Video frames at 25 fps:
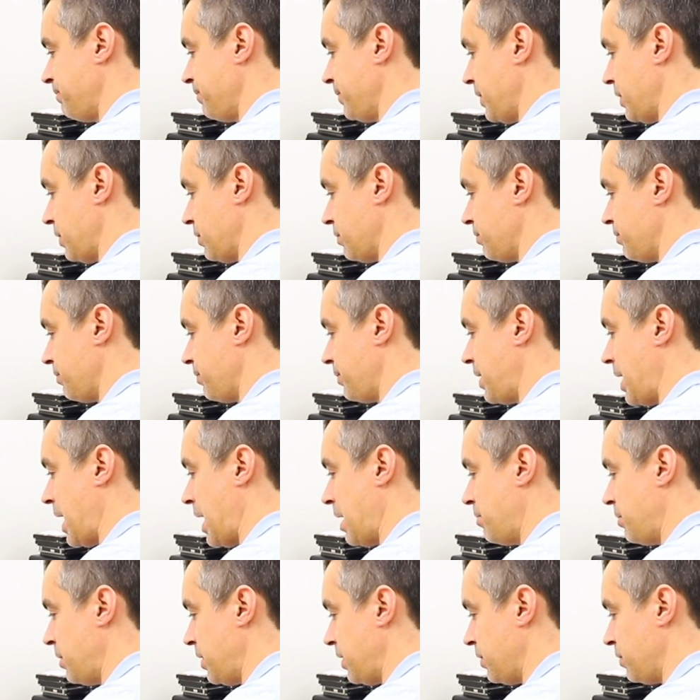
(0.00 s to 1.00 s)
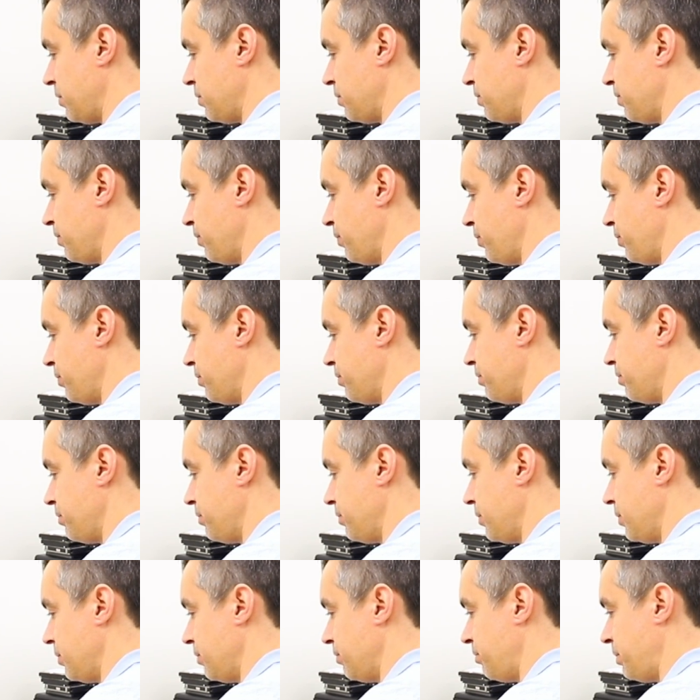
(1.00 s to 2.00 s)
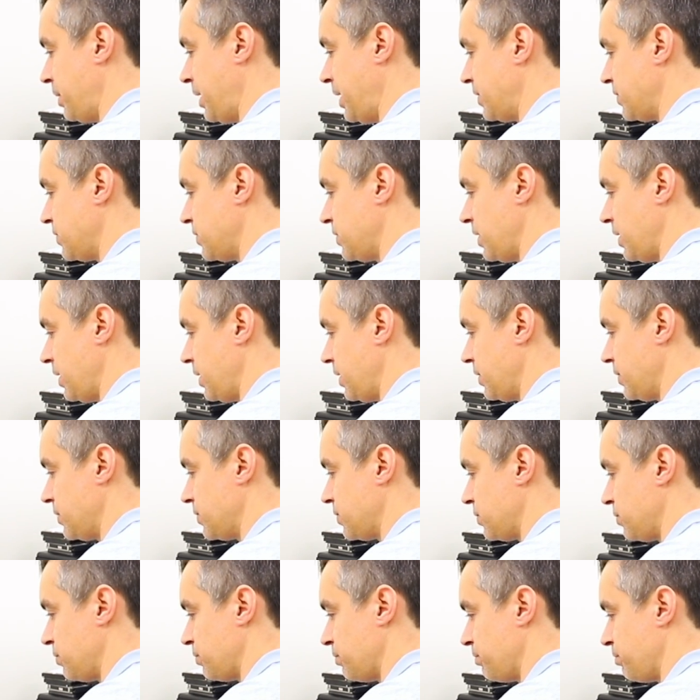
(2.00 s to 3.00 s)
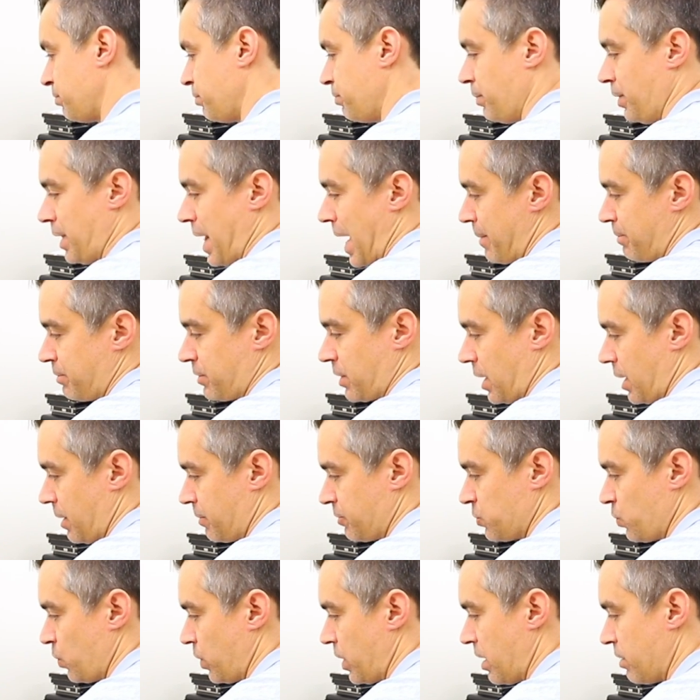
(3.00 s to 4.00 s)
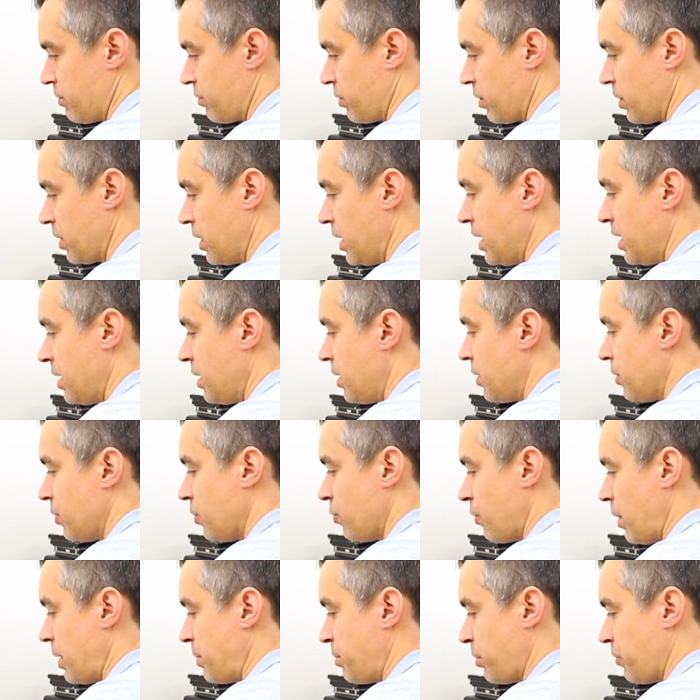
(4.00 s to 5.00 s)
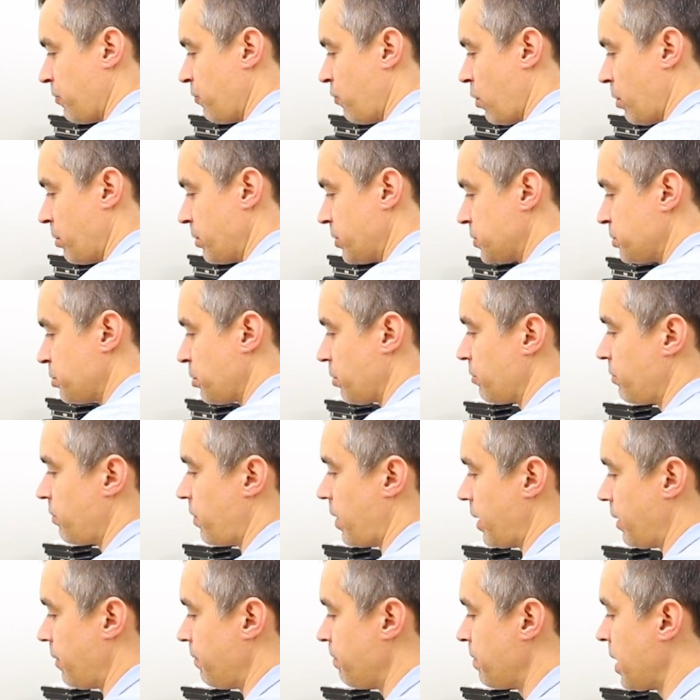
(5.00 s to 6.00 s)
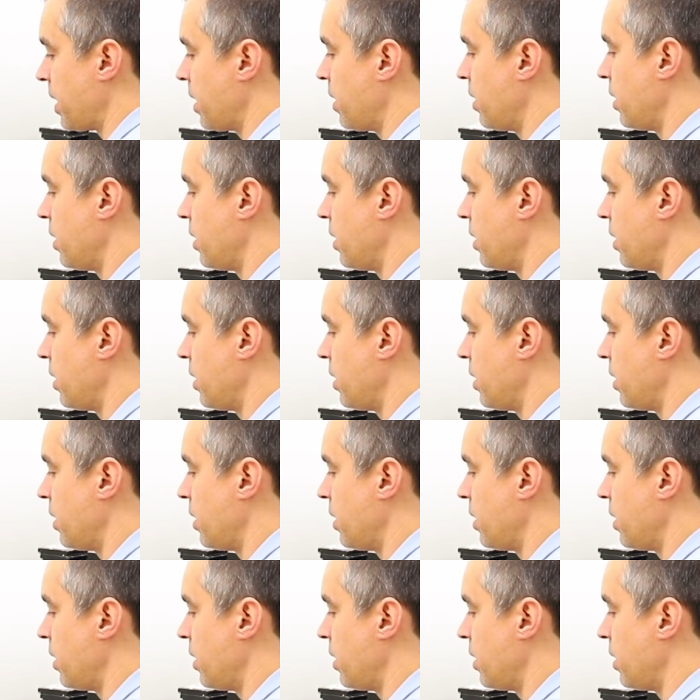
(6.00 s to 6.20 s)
you know, gaming PCs, laptops, whatever. Great performance profile.